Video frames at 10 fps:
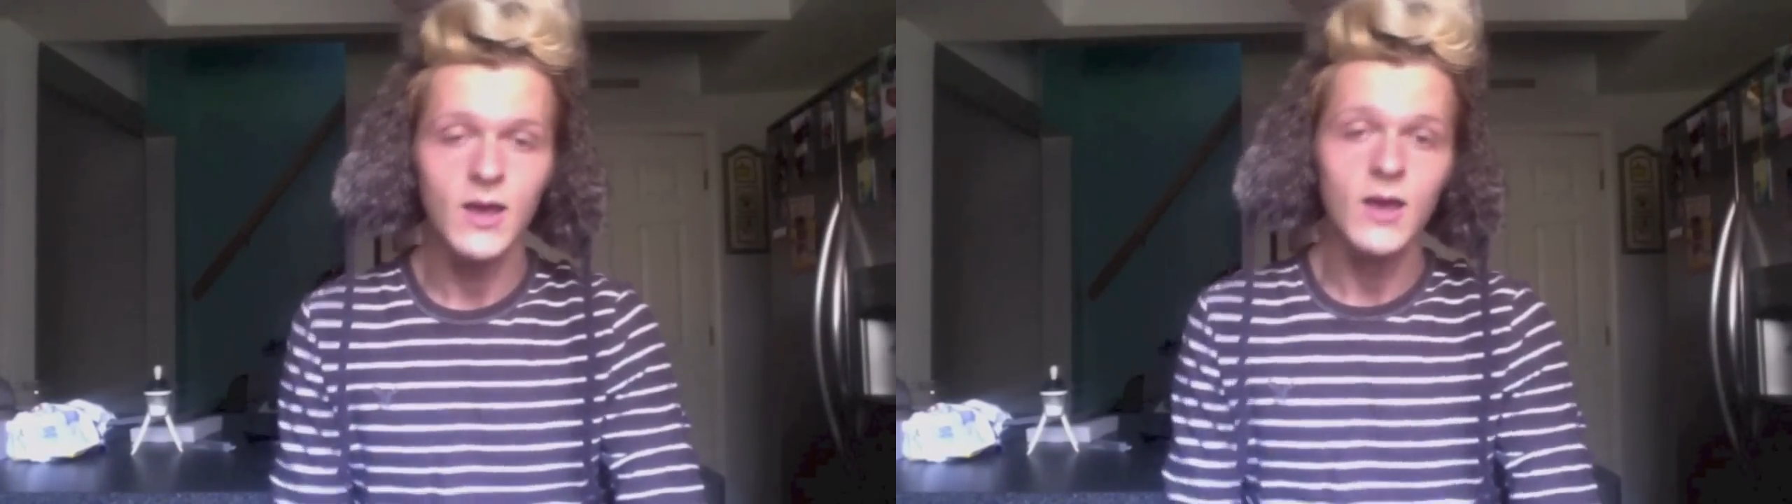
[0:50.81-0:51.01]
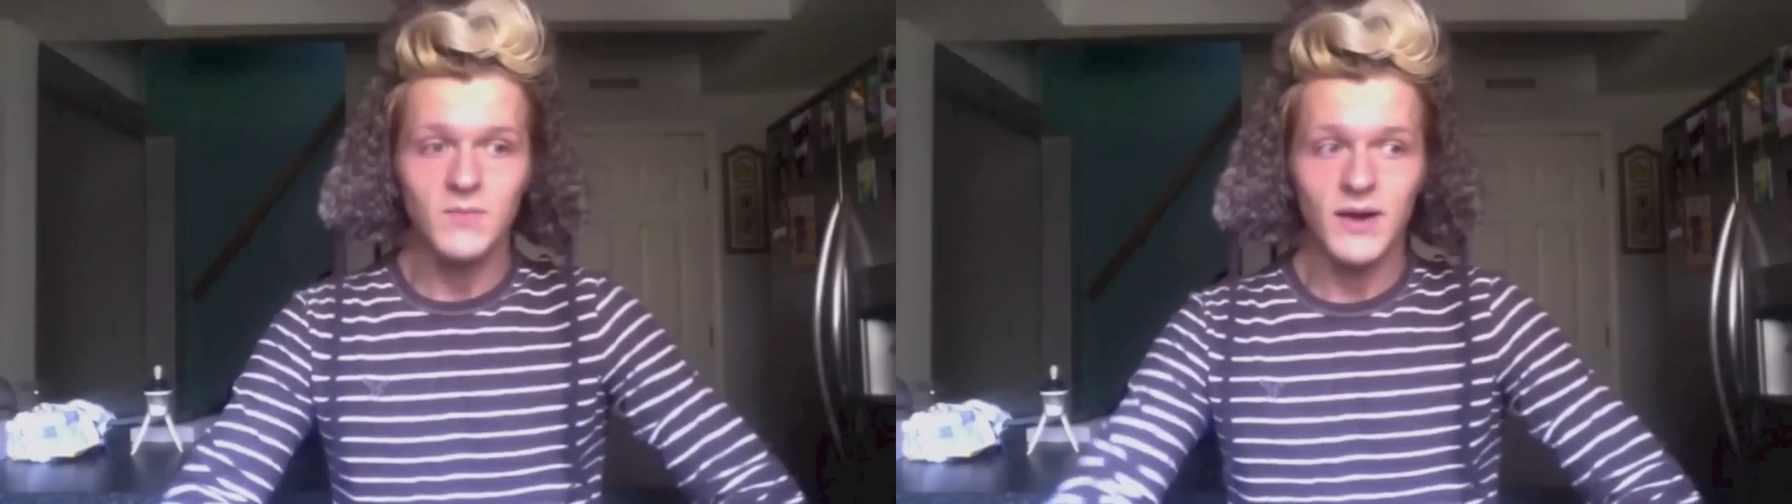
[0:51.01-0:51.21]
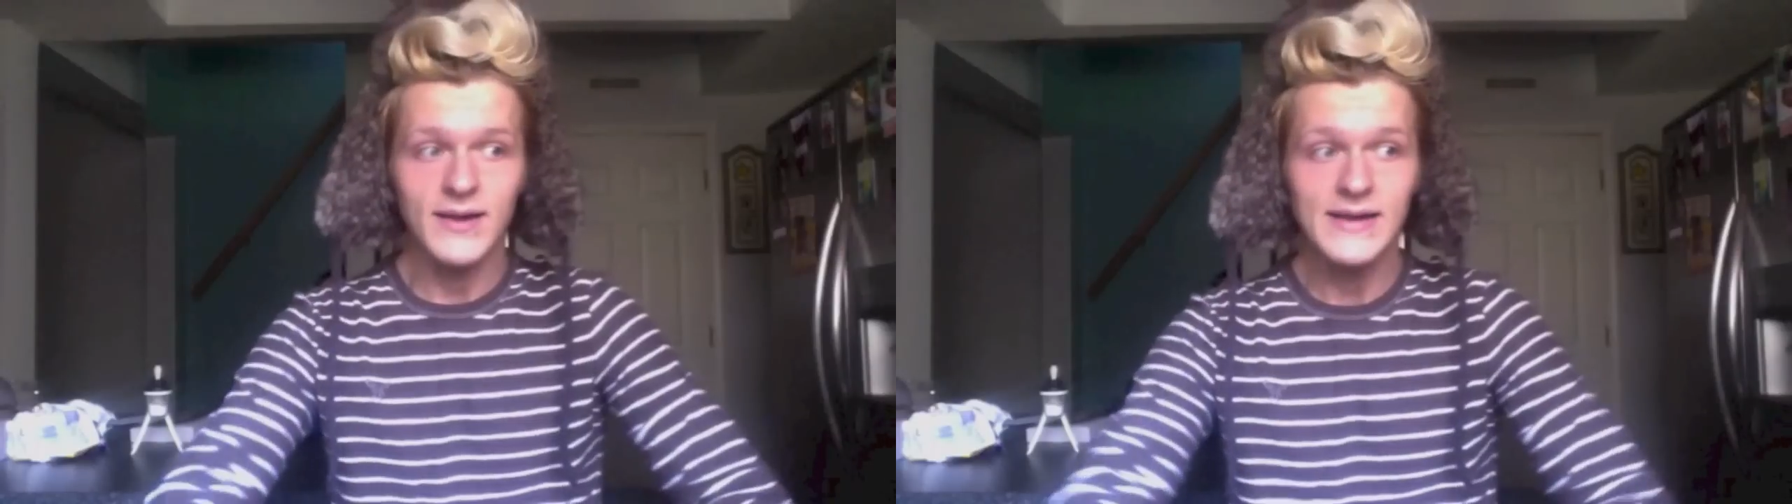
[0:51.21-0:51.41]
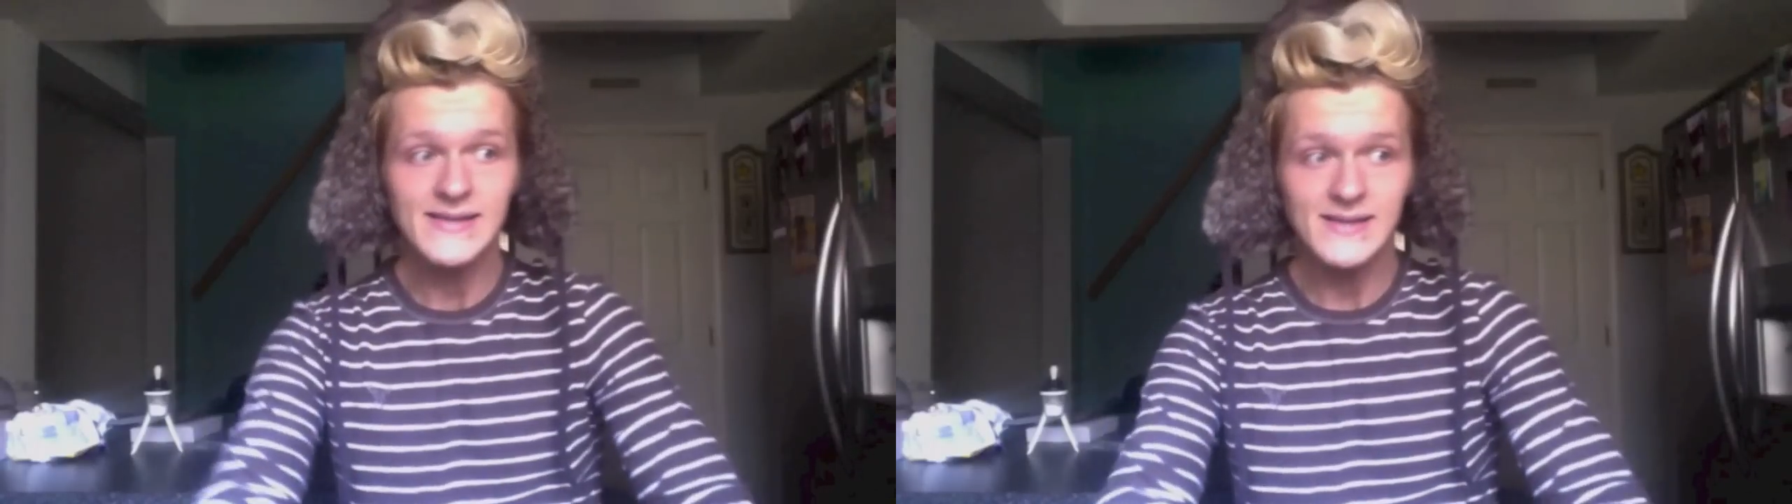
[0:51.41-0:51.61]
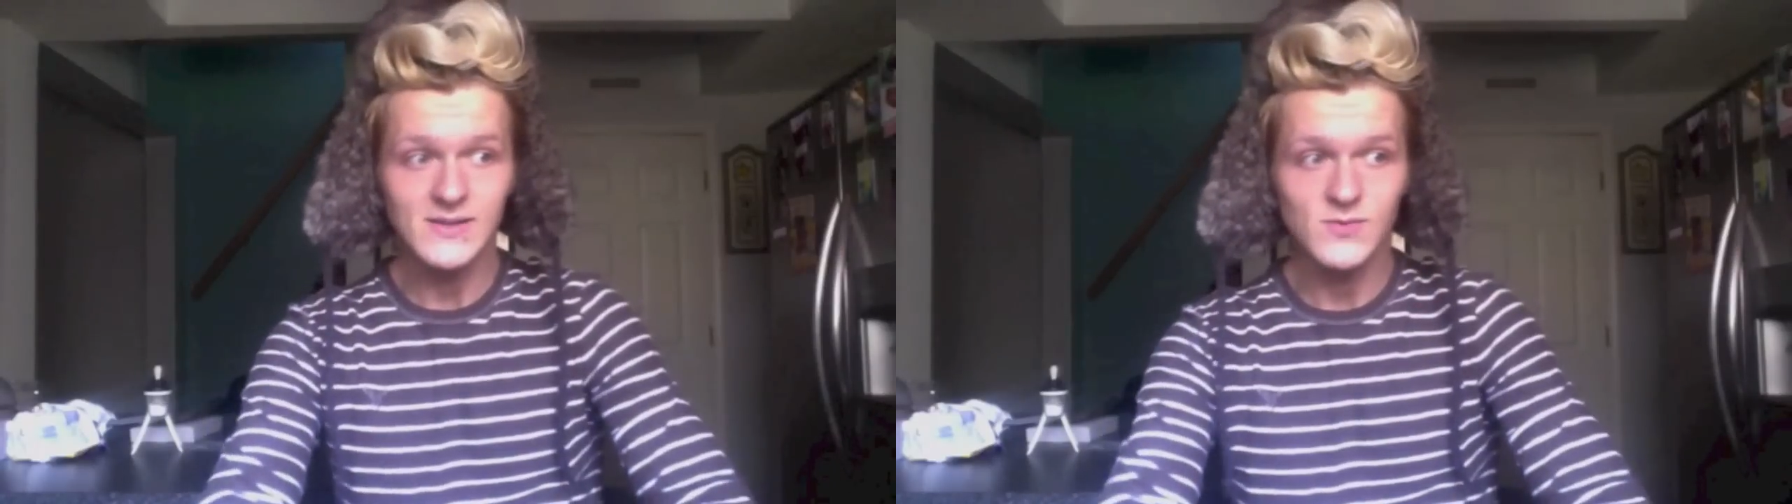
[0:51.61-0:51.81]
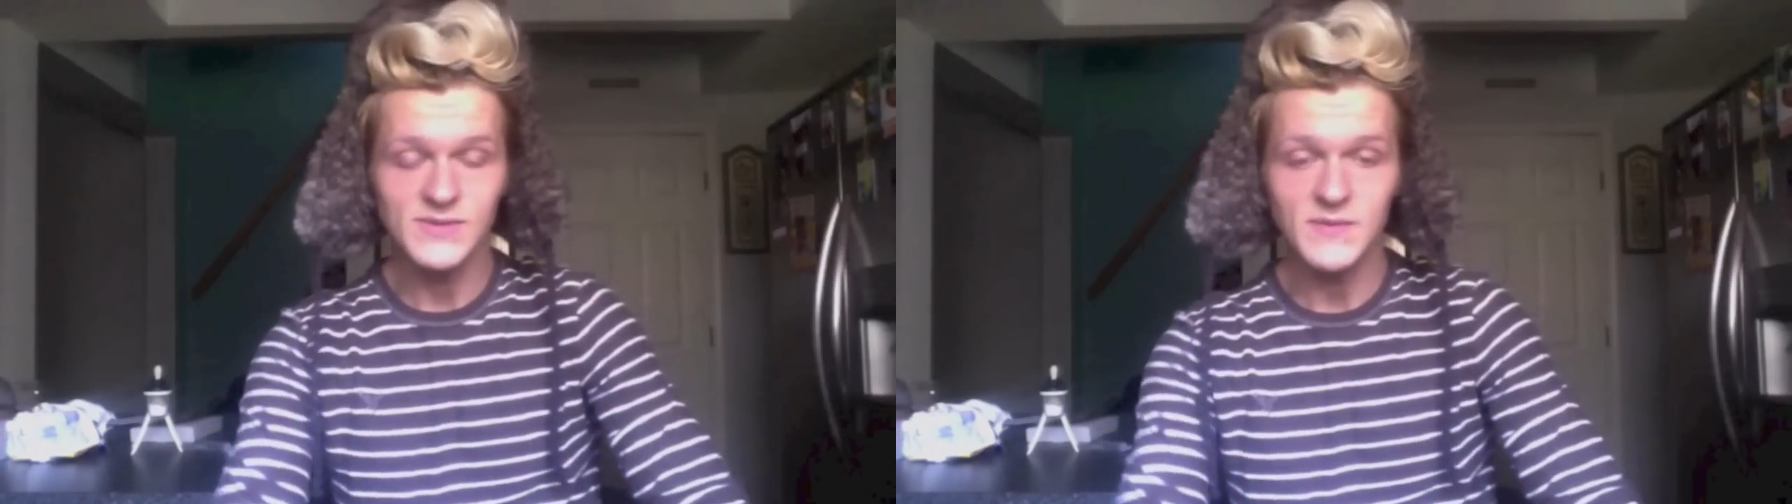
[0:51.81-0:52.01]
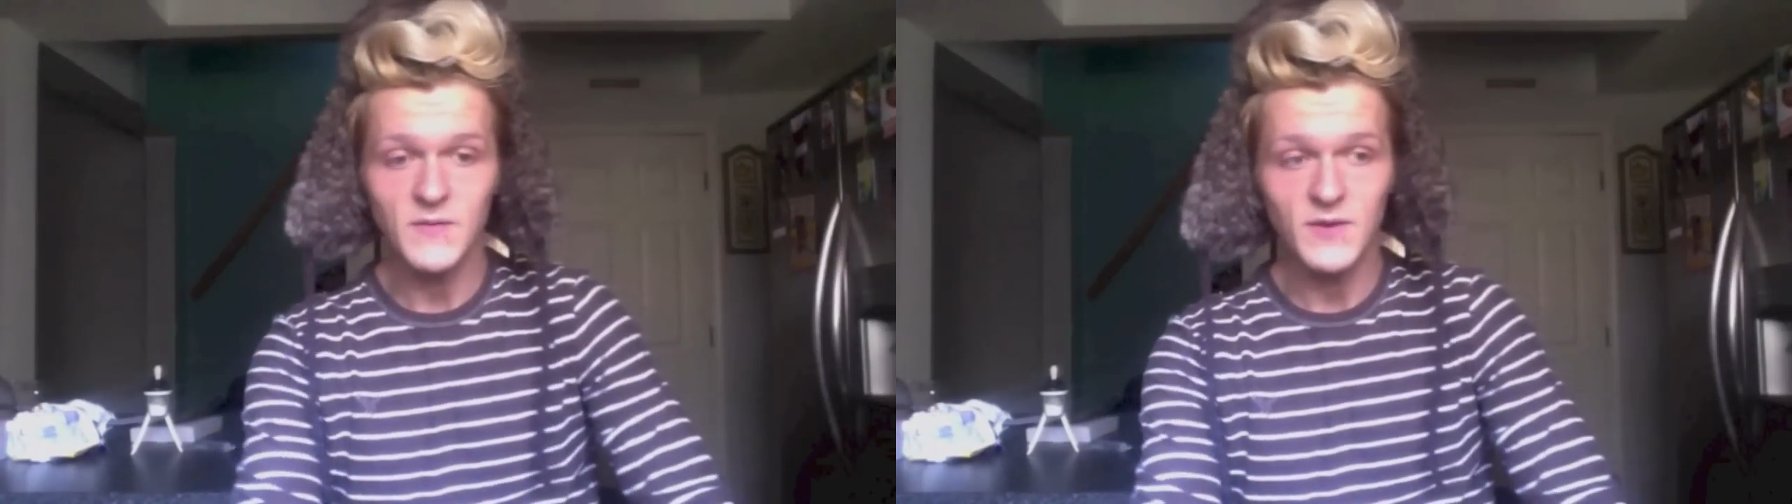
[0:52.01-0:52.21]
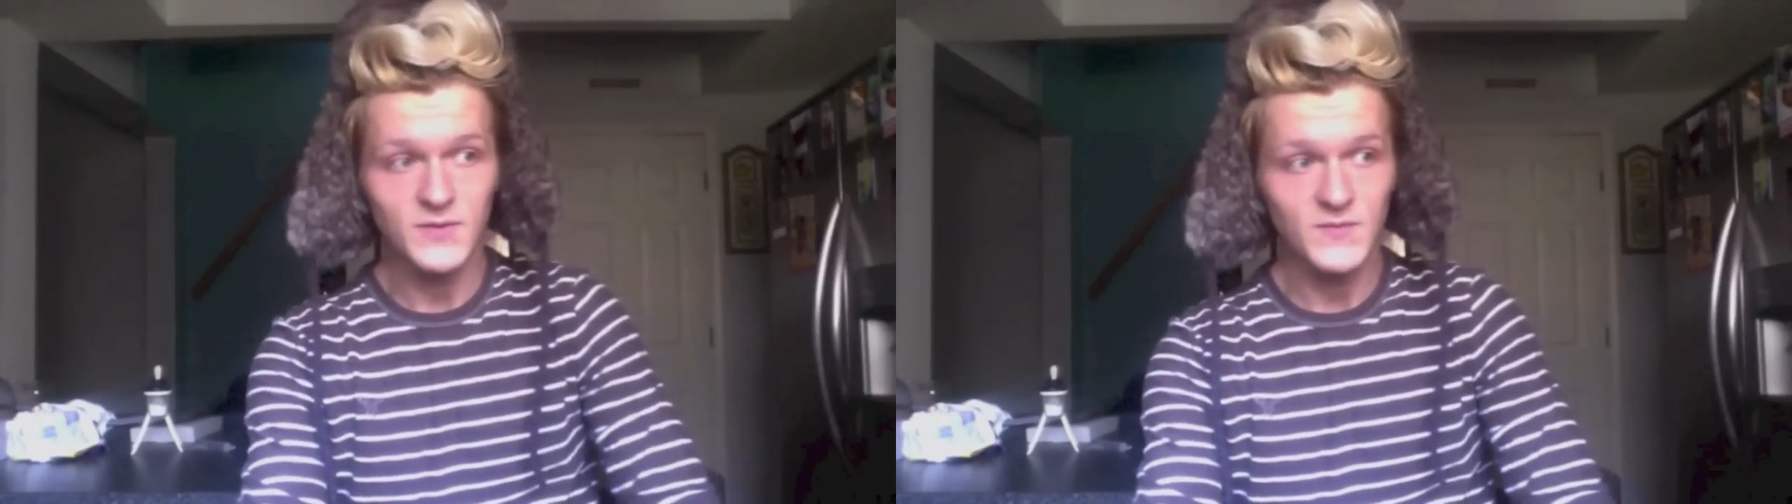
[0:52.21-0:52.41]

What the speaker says: And my cousin was my friend